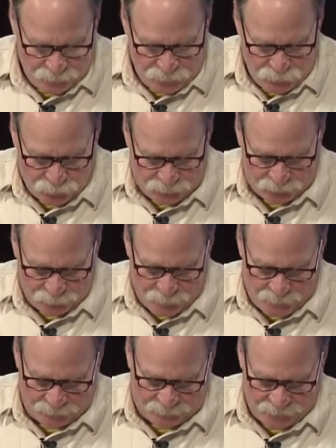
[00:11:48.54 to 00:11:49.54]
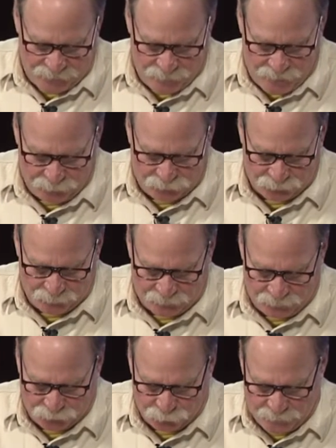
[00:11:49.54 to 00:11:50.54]
Once upon a time, Harry Truman
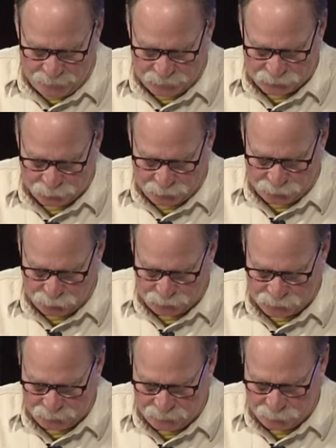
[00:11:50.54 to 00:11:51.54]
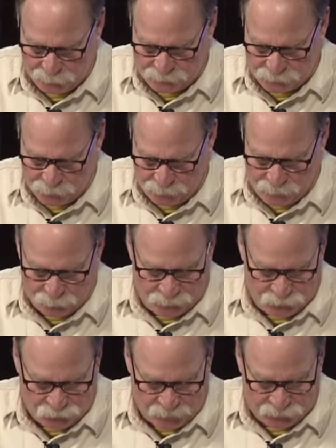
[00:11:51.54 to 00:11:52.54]
left the White House and went home to Missouri with
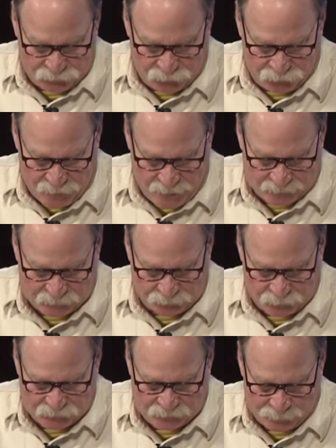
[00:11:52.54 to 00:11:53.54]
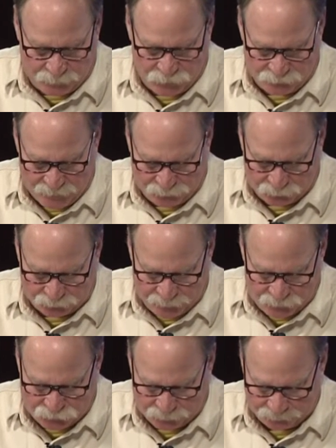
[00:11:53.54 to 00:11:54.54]
just the thanks of a semi-grateful
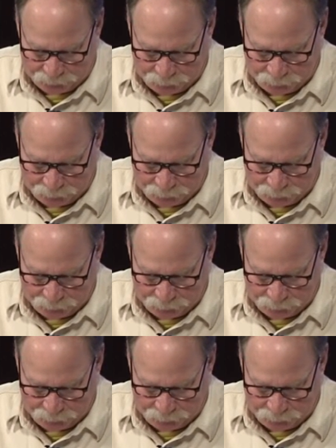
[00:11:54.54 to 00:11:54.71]
nation.